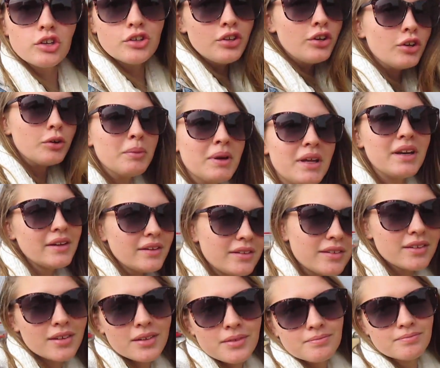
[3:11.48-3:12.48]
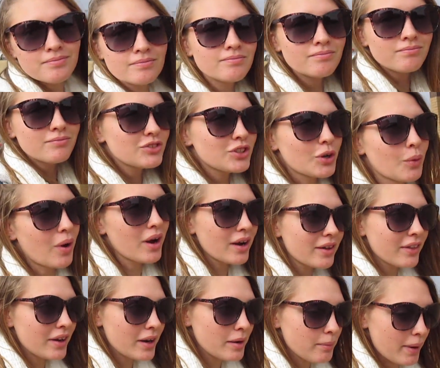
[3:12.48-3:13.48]
two minutes to
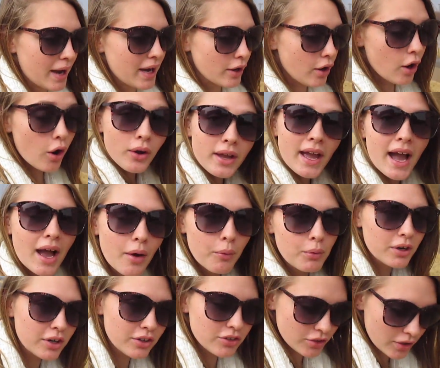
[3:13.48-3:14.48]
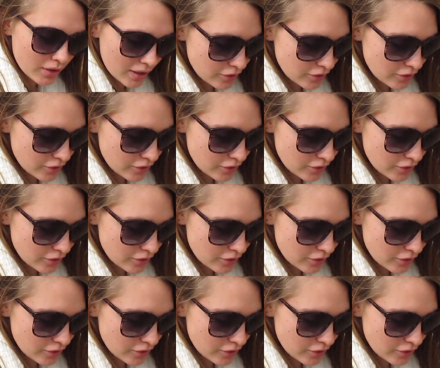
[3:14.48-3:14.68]
walk there and back. Oh yeah, I wanted to show you